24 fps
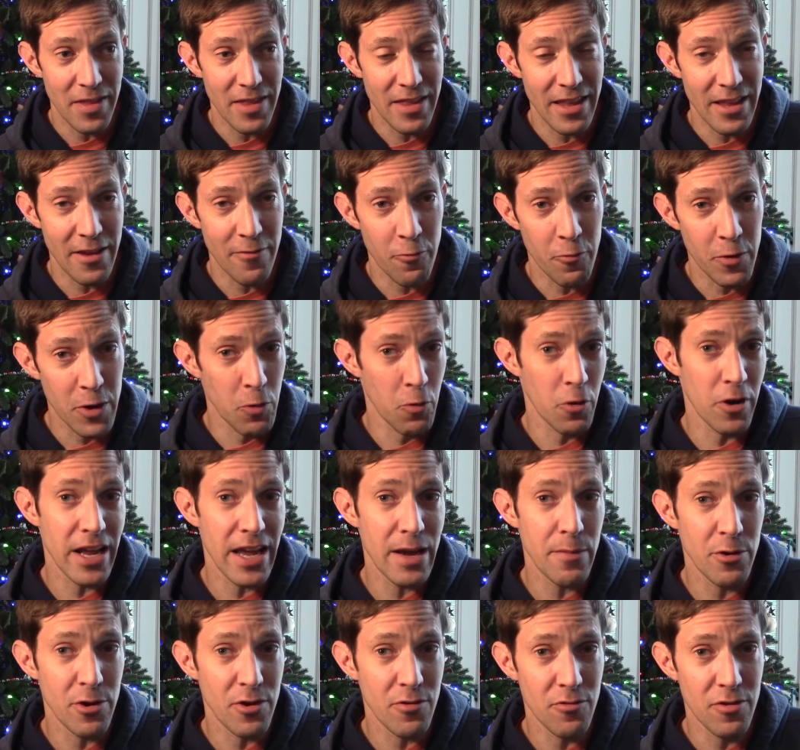if we weren't
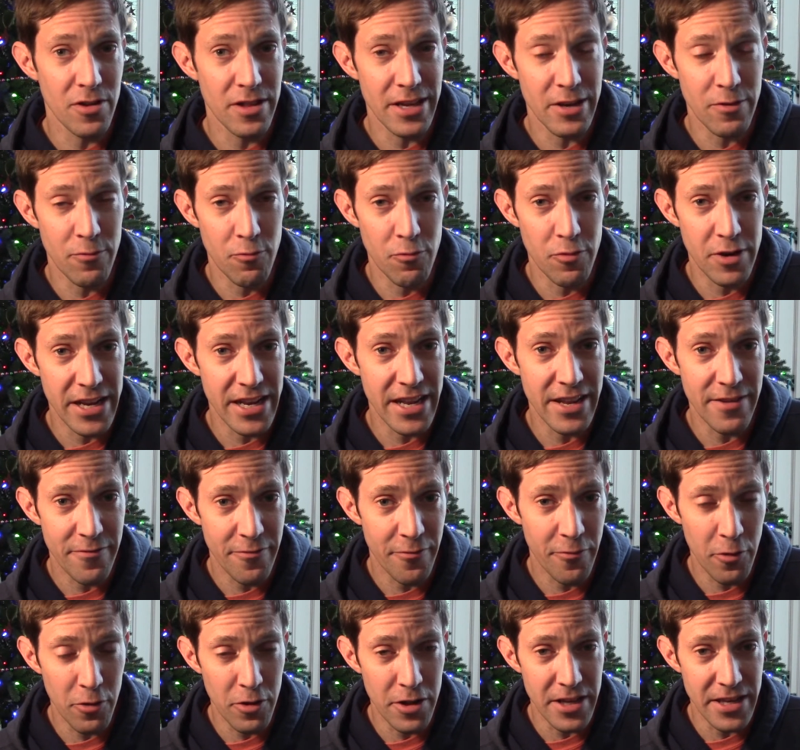able to really read it
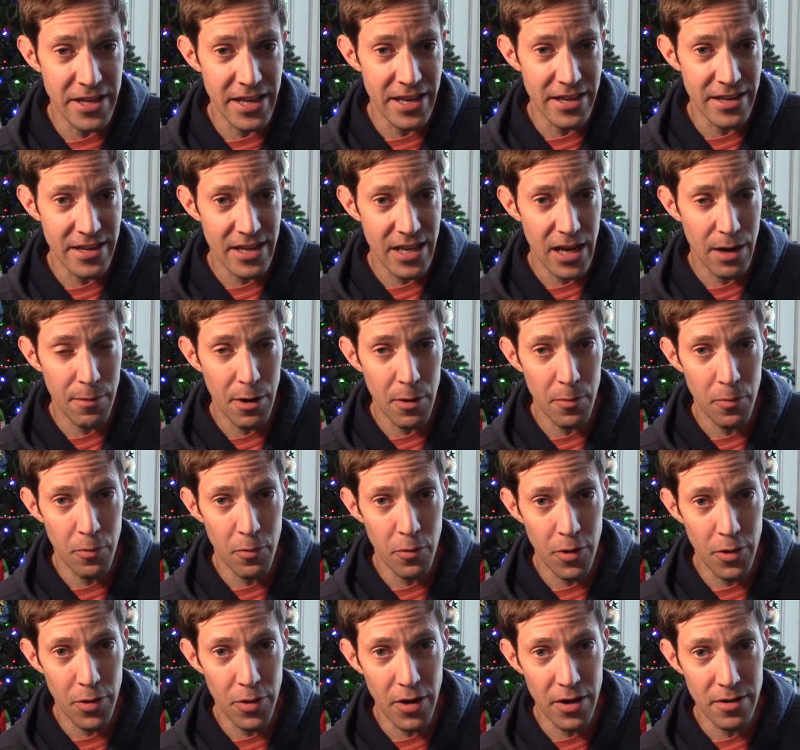fully and come up
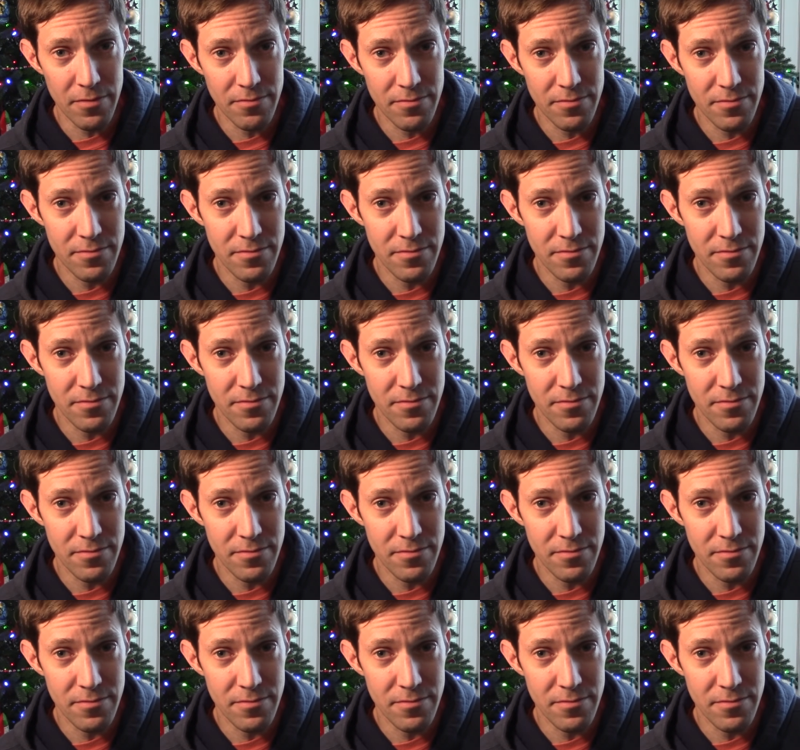with a,